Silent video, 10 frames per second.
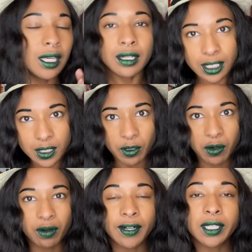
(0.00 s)
In this book,
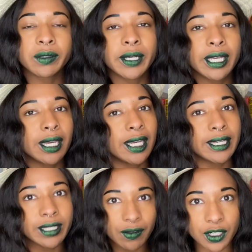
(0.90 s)
we're following
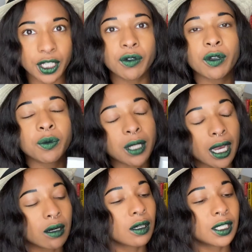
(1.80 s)
a seventeen-year-old
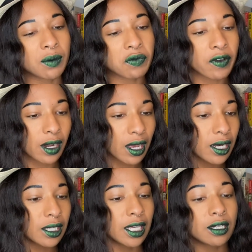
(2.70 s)
Black girl named
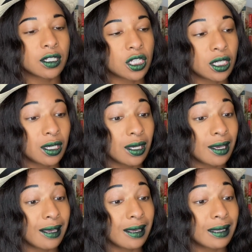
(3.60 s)
Farah, and she
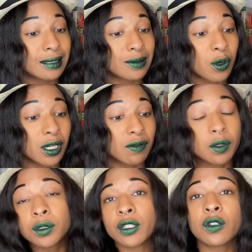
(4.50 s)
is one of
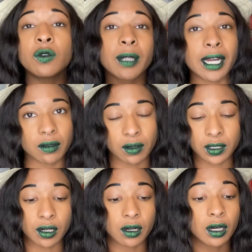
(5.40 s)
only two Black girls
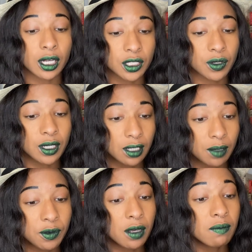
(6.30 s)
in her country
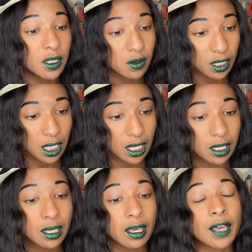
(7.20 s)
club community,
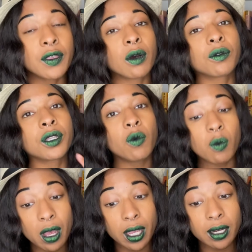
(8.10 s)
and the only
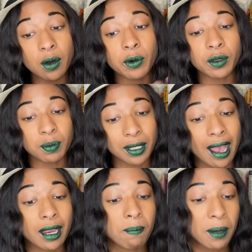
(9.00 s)
one with
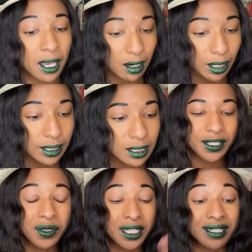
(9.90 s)
Black parents.
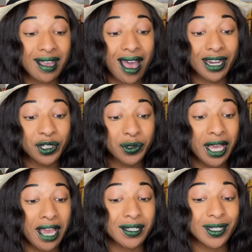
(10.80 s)
So this is
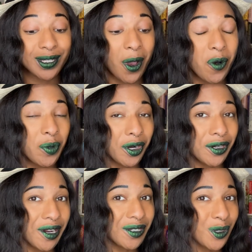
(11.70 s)
actually a slow
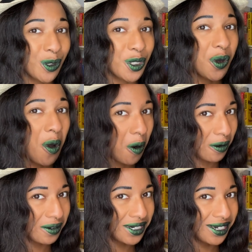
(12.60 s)
burn social
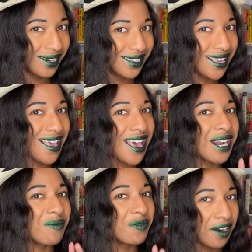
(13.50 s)
horror, and
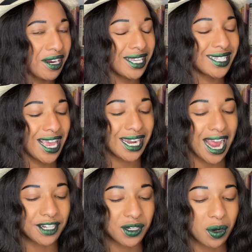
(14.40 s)
I'm very excited.
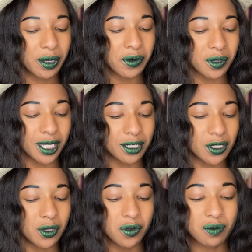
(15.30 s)
I don't want to read
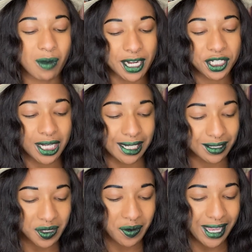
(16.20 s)
too much
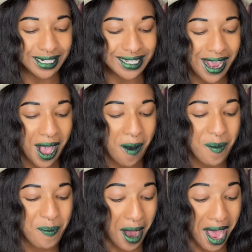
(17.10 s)
into it,
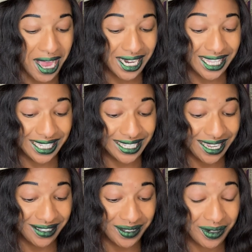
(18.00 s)
but this
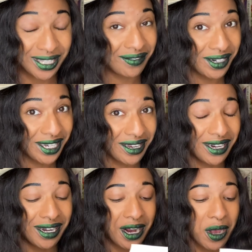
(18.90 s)
sounds really freaking good,
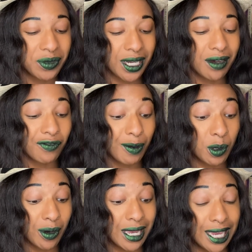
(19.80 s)
and it comes out on
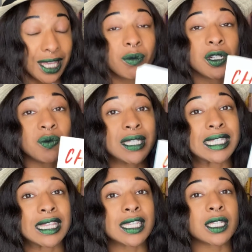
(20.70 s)
February eighth, which means
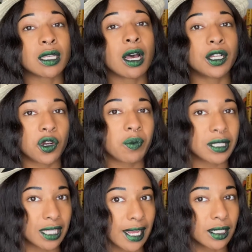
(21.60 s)
that this is one hundred
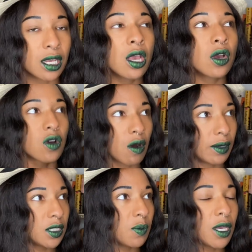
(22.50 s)
percent
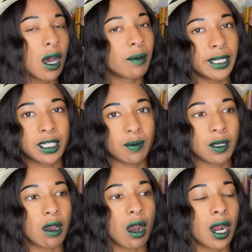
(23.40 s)
going to be on my T
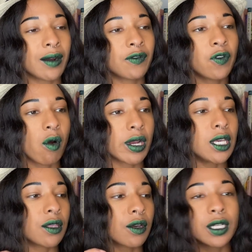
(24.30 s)
B R for
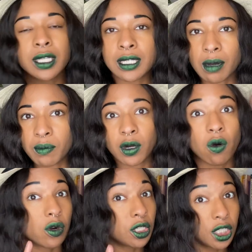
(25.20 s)
either December
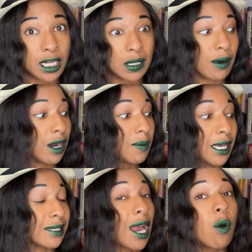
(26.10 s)
or January,
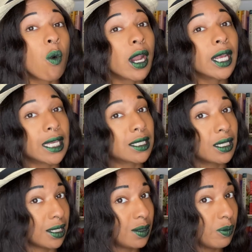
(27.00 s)
because I want to get to
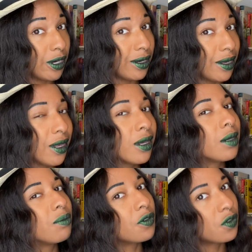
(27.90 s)
this book
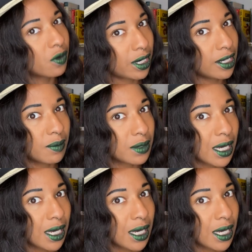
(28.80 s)
before it comes